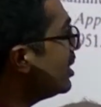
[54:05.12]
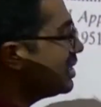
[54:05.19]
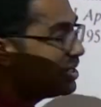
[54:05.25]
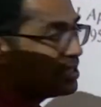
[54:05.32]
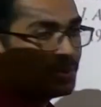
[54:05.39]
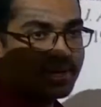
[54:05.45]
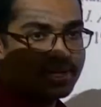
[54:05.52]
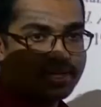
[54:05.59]
the
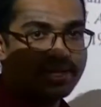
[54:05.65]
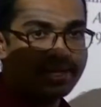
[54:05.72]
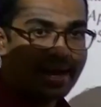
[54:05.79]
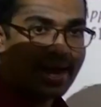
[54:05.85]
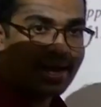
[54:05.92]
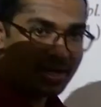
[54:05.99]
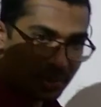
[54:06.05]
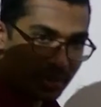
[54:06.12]
situation at
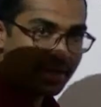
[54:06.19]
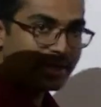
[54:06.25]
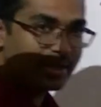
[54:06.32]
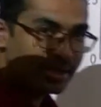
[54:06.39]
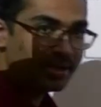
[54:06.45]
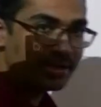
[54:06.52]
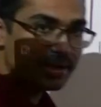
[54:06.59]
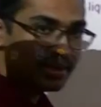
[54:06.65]
hand, you
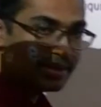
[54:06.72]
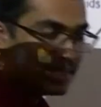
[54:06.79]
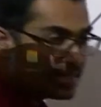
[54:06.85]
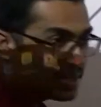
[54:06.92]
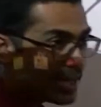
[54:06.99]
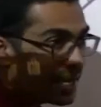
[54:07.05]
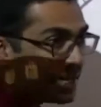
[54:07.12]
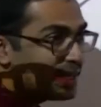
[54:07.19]
can
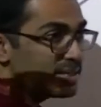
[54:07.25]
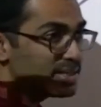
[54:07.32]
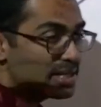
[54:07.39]
design a